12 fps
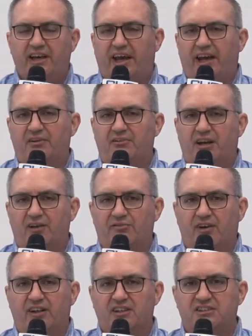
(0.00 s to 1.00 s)
And
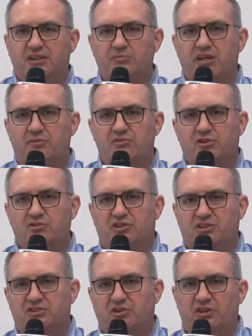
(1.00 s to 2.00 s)
frankly, sometimes those
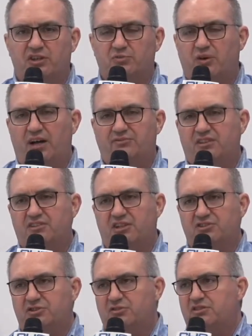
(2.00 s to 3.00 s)
custodians will have to
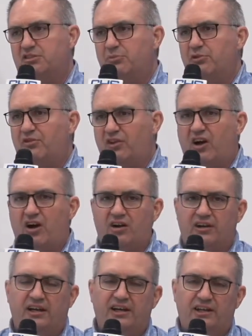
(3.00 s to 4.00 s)
tell students to move
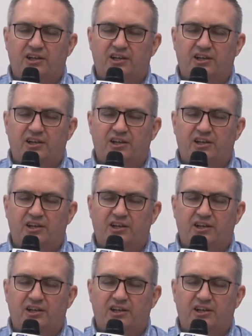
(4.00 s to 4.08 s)
along,